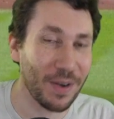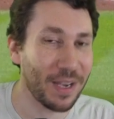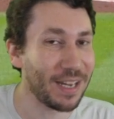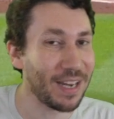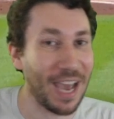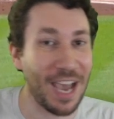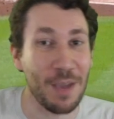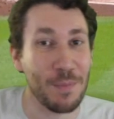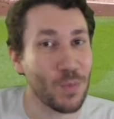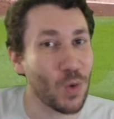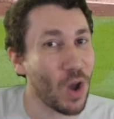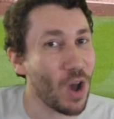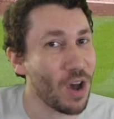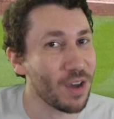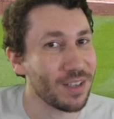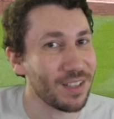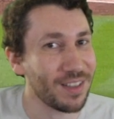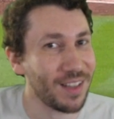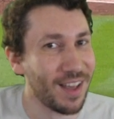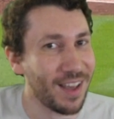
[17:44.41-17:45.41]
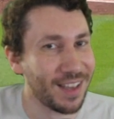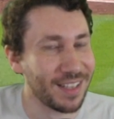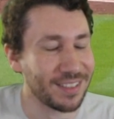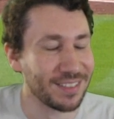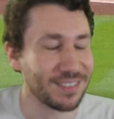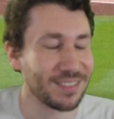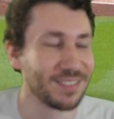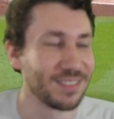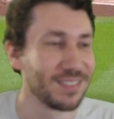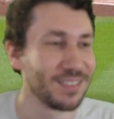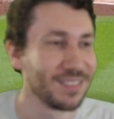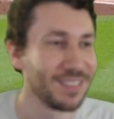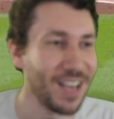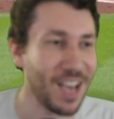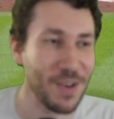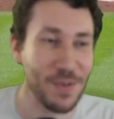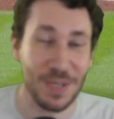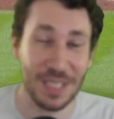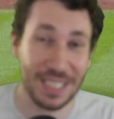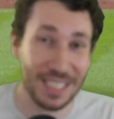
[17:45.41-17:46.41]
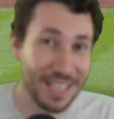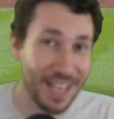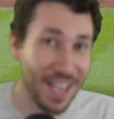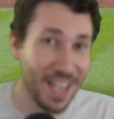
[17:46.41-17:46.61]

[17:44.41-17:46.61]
And I'm wrong a lot. I really